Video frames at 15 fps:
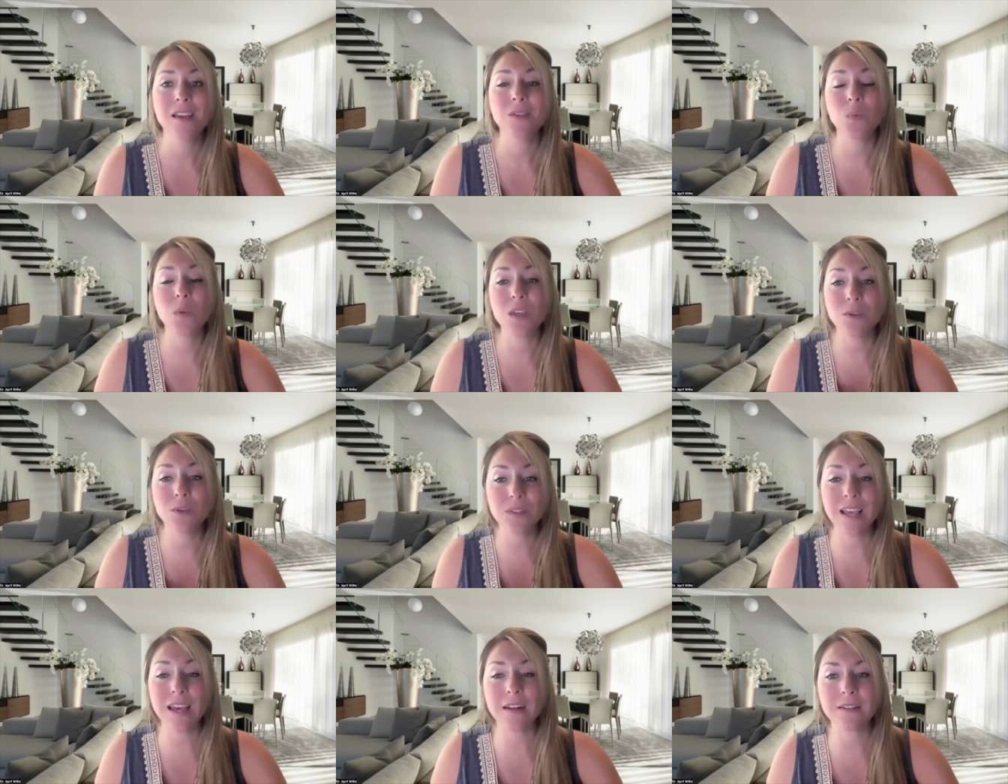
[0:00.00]
is we
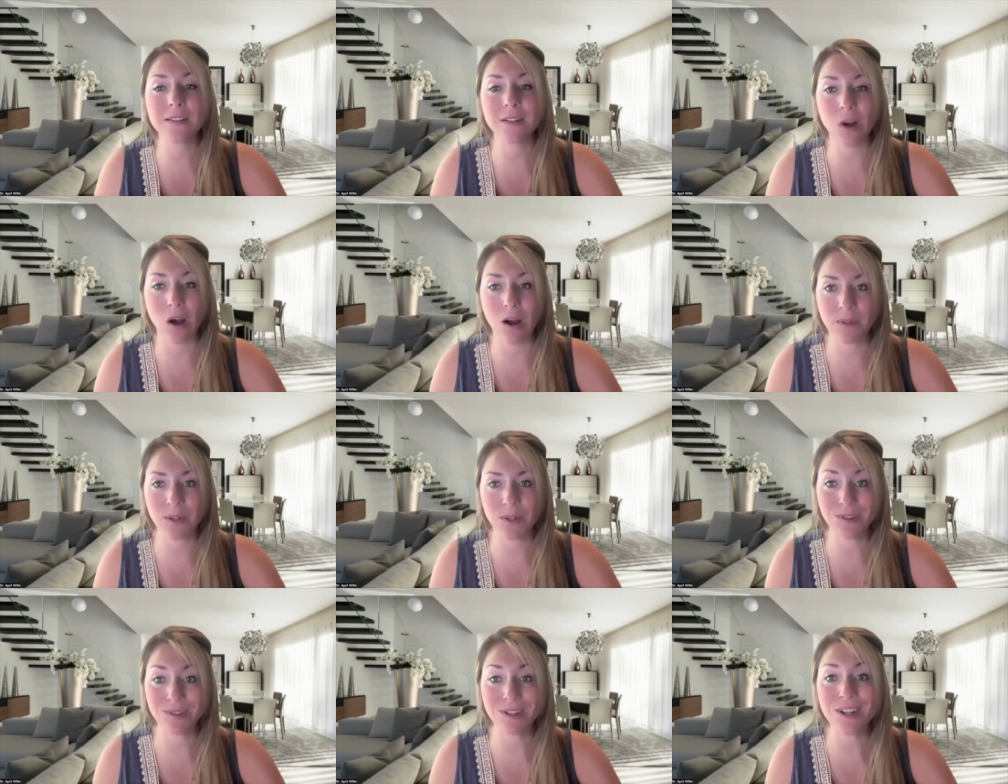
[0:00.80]
use that as an
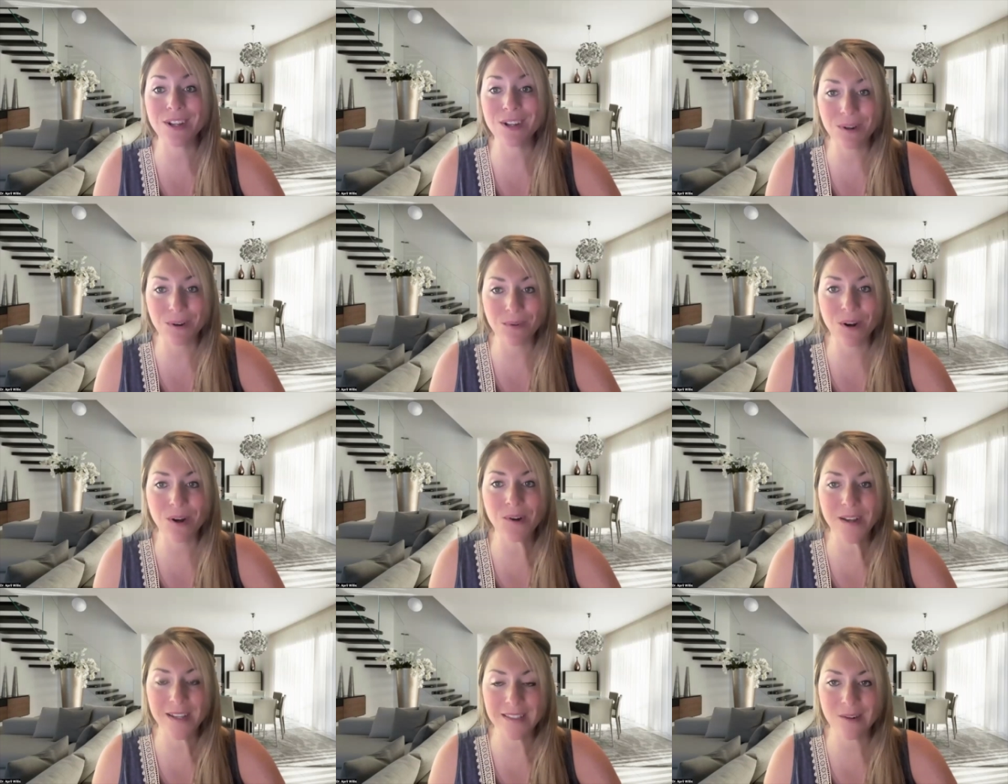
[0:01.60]
opportunity to
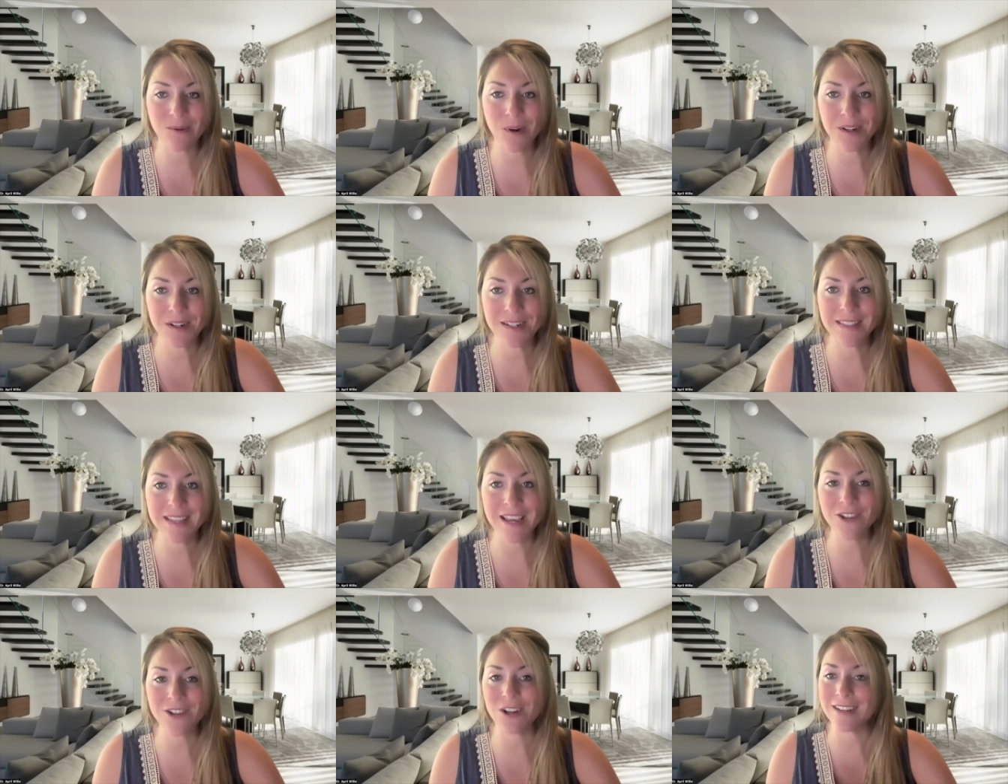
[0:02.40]
grow as an
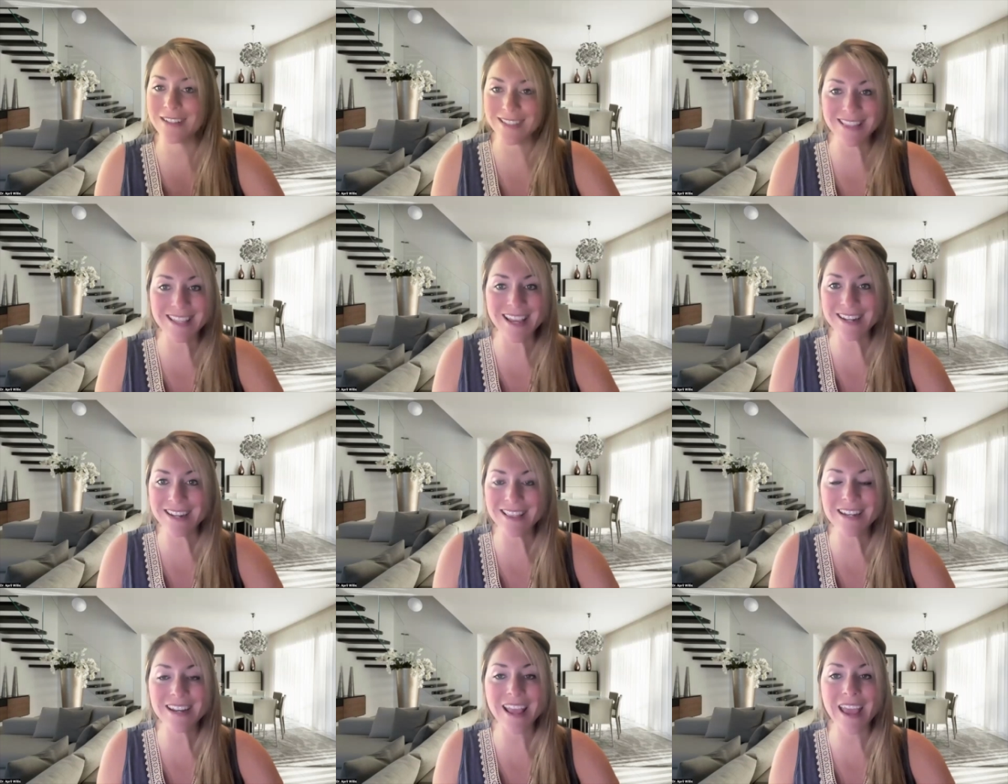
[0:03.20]
organization. Because at the end
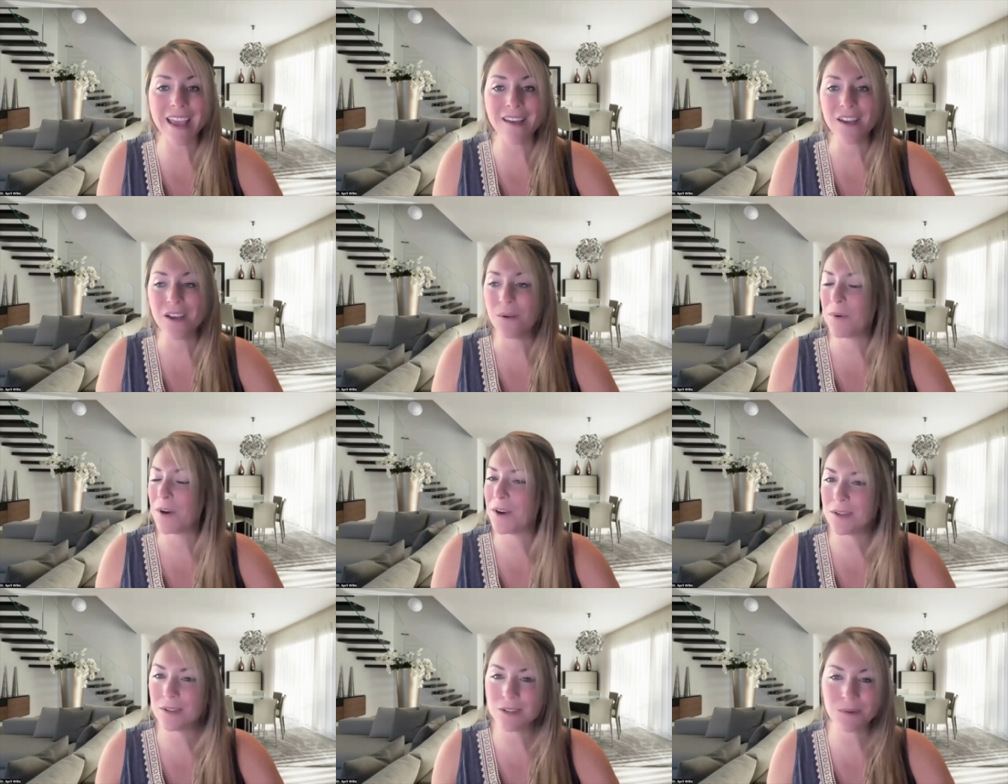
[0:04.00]
of the day,
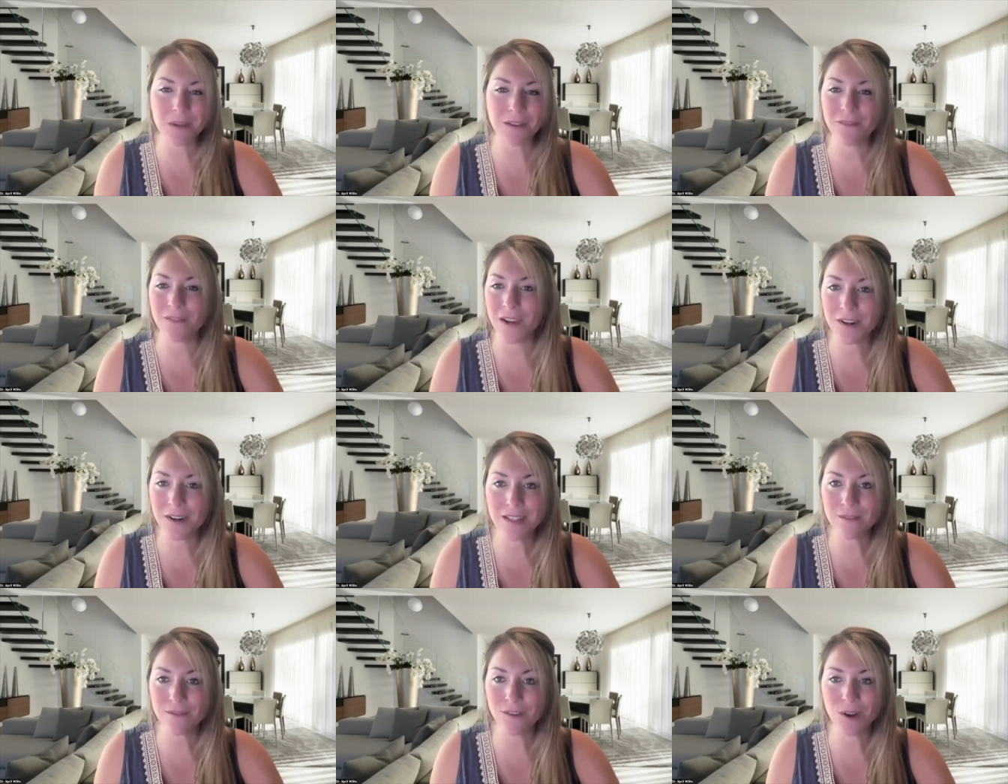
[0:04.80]
we're all doing very
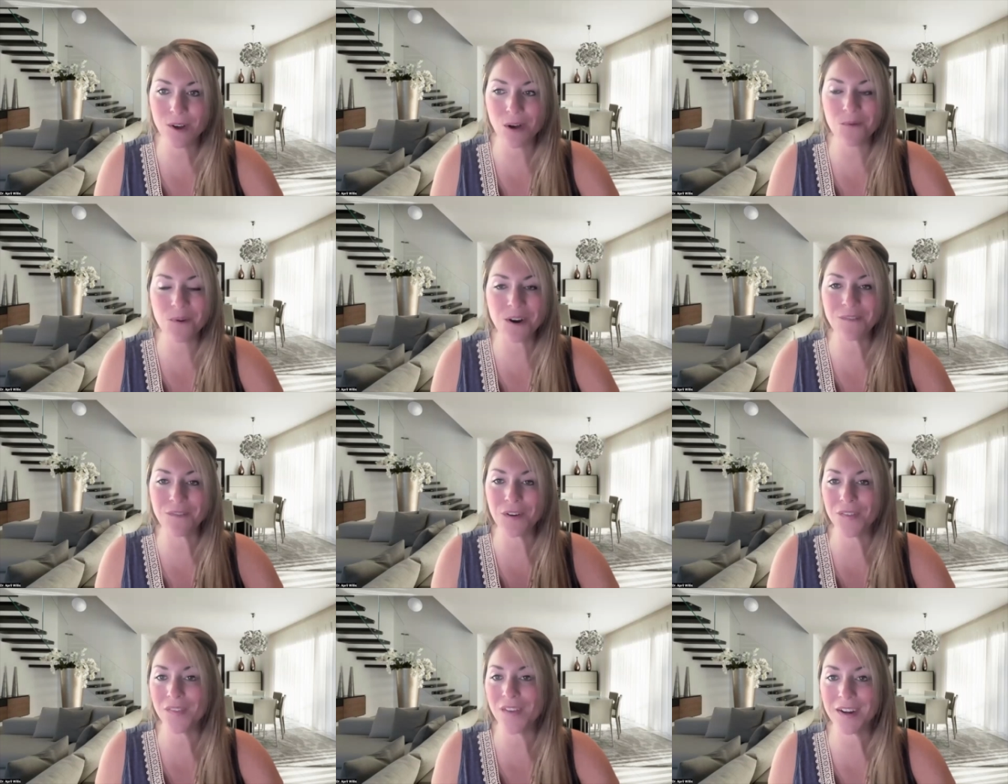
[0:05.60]
difficult work
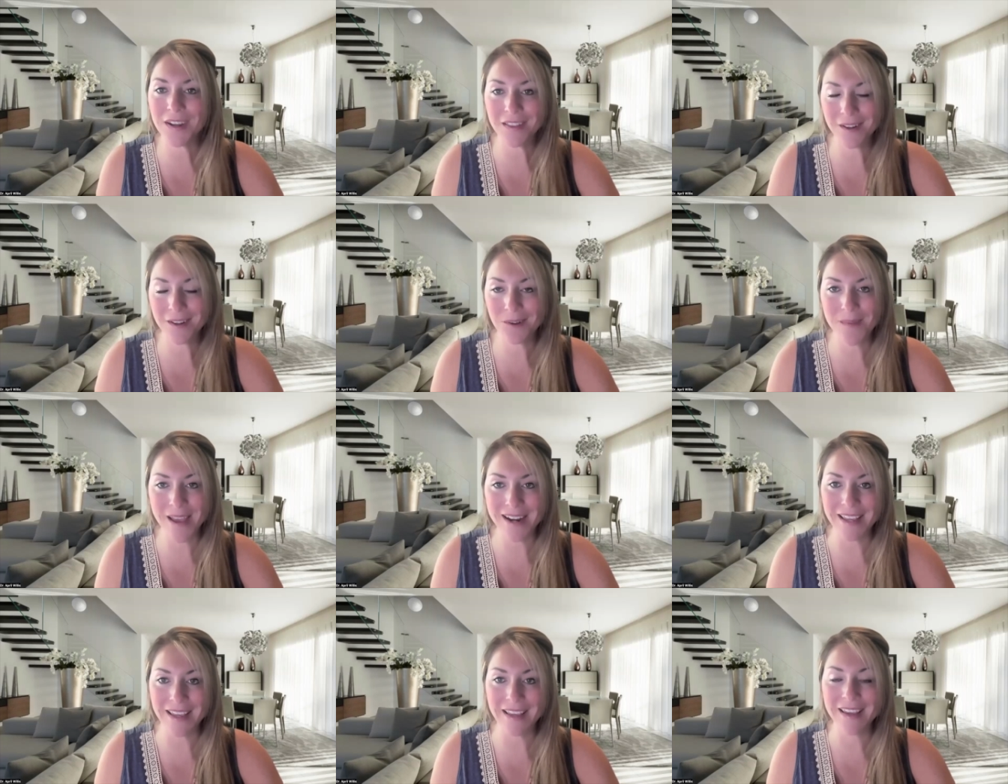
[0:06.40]
for very little
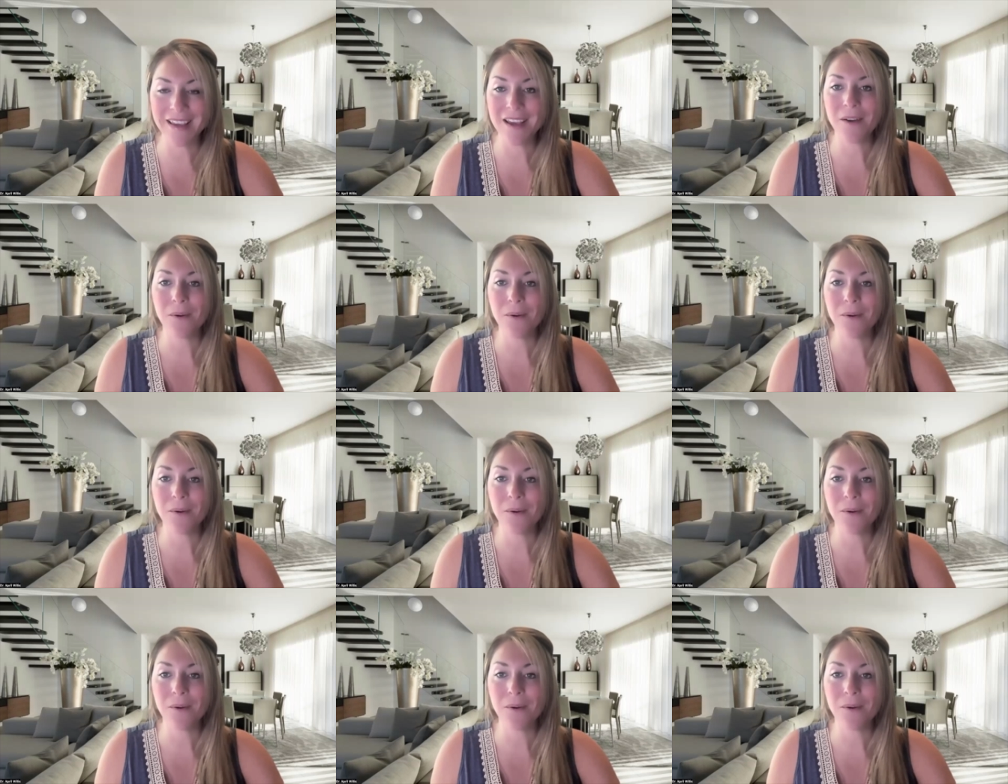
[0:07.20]
money.